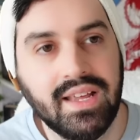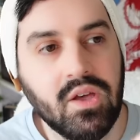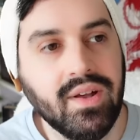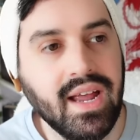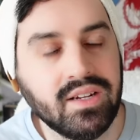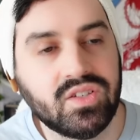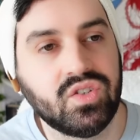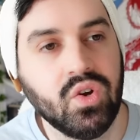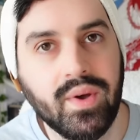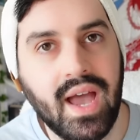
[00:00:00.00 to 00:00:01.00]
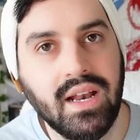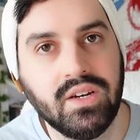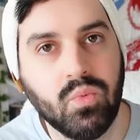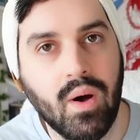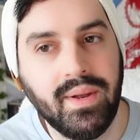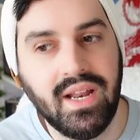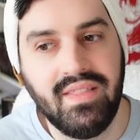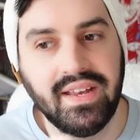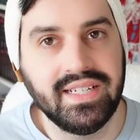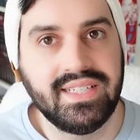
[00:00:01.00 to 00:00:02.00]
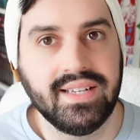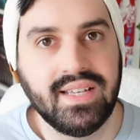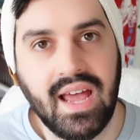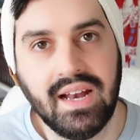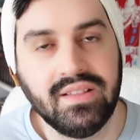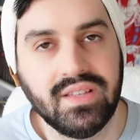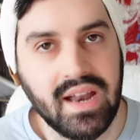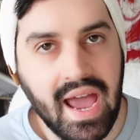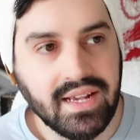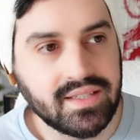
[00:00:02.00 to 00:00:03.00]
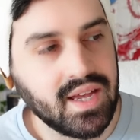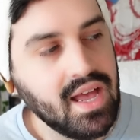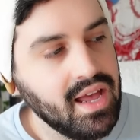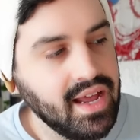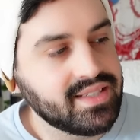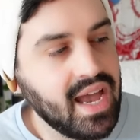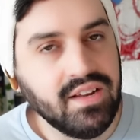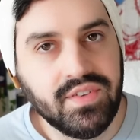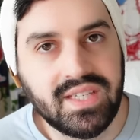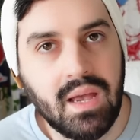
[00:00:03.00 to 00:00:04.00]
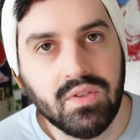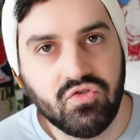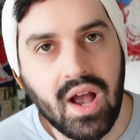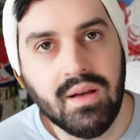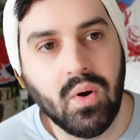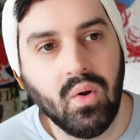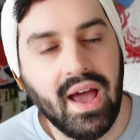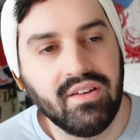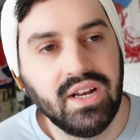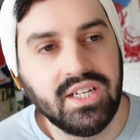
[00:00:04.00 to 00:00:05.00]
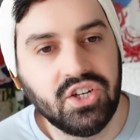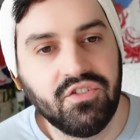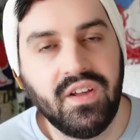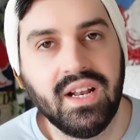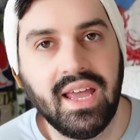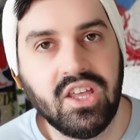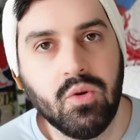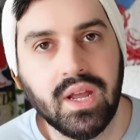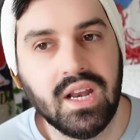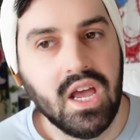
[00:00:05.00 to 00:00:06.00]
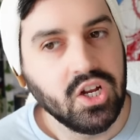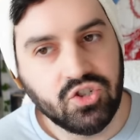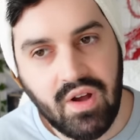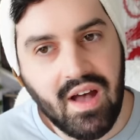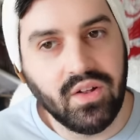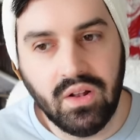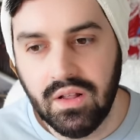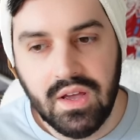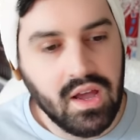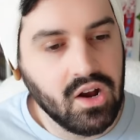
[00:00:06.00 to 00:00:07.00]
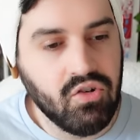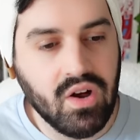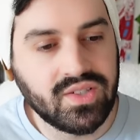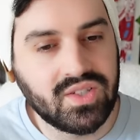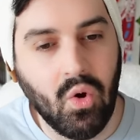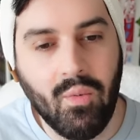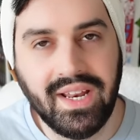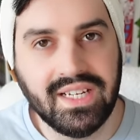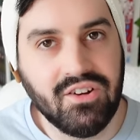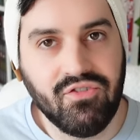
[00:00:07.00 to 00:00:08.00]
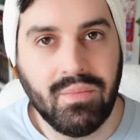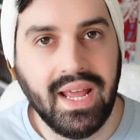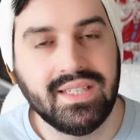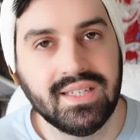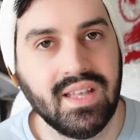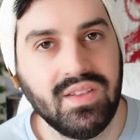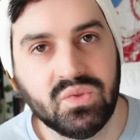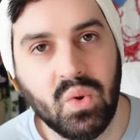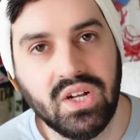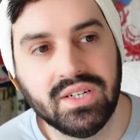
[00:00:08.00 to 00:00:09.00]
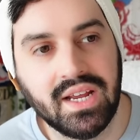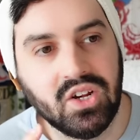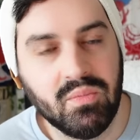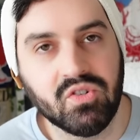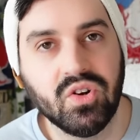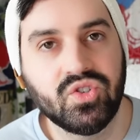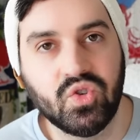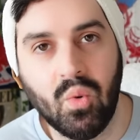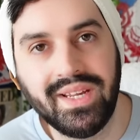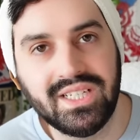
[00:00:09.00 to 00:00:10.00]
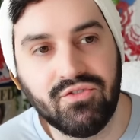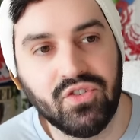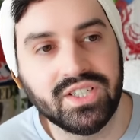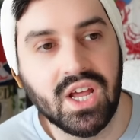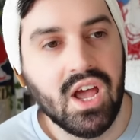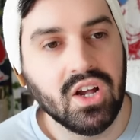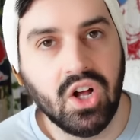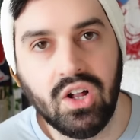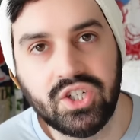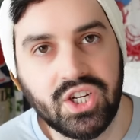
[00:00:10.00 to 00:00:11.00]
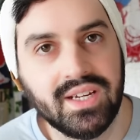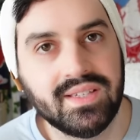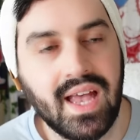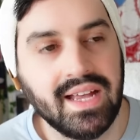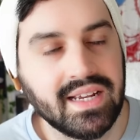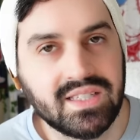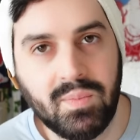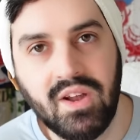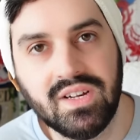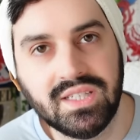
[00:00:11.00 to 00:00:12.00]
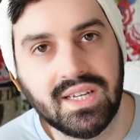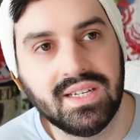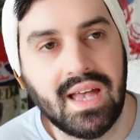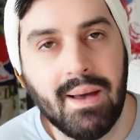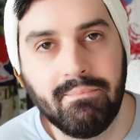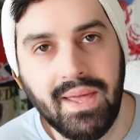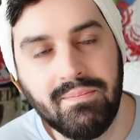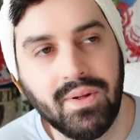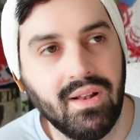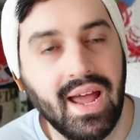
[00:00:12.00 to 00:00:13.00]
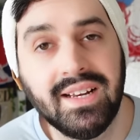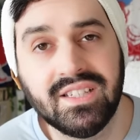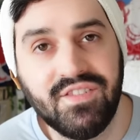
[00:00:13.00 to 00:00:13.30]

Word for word: Like you can get a snowy island one minute and then a desert island the next. It's kind of the same with Dragon Ball. I really do feel like you can travel across so many different places in this world and come across so many different cultures and experiences and people and it's